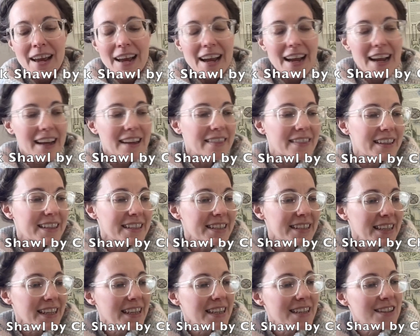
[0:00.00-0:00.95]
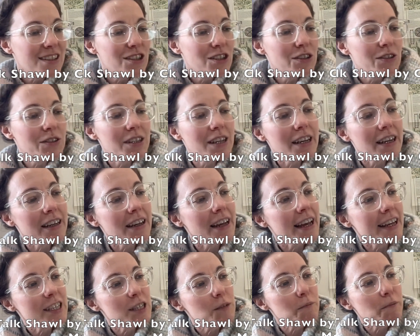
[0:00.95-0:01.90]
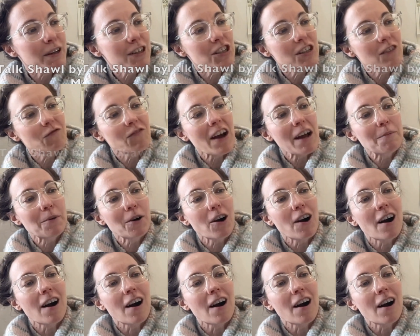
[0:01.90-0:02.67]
and this is using Expression Fiber